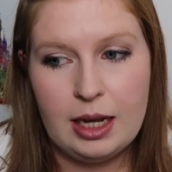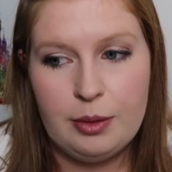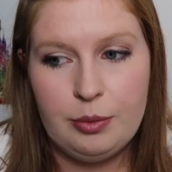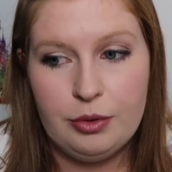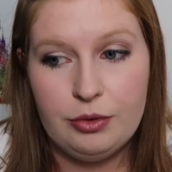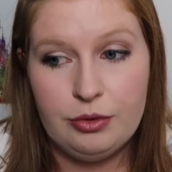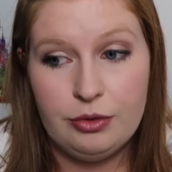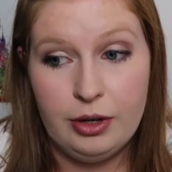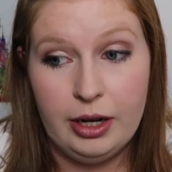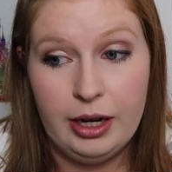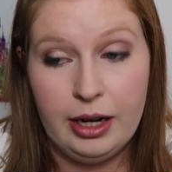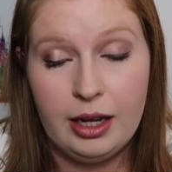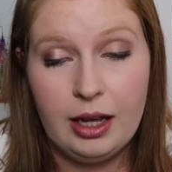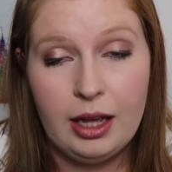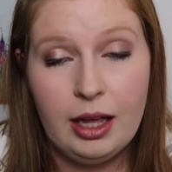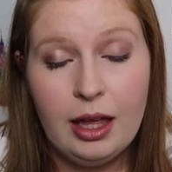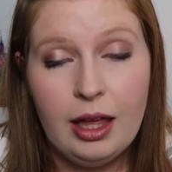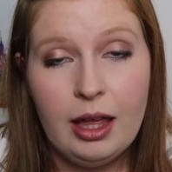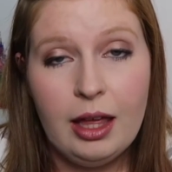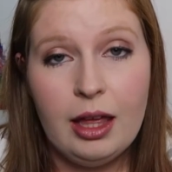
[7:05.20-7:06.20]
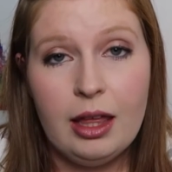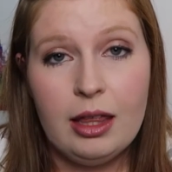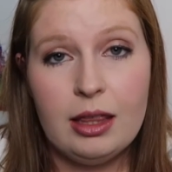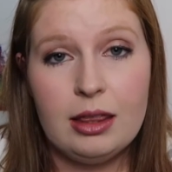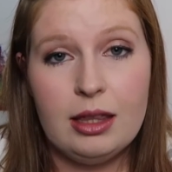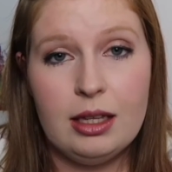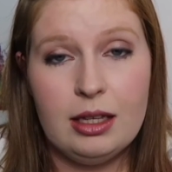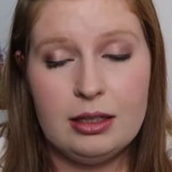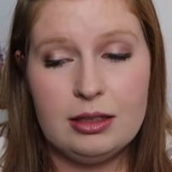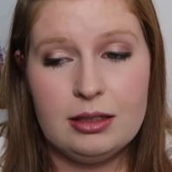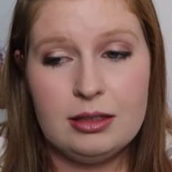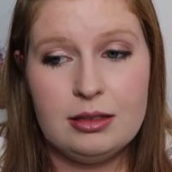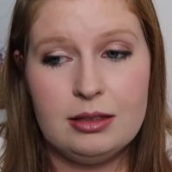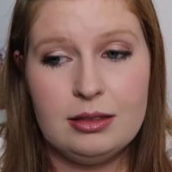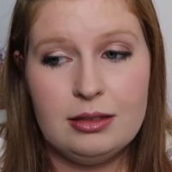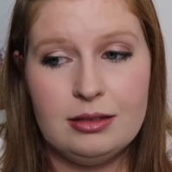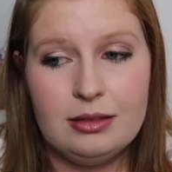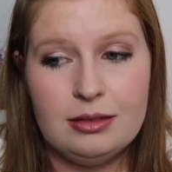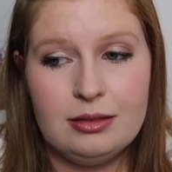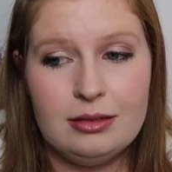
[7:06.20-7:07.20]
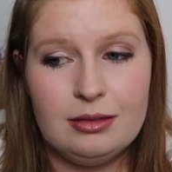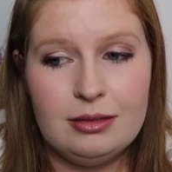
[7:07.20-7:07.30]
type of ring, that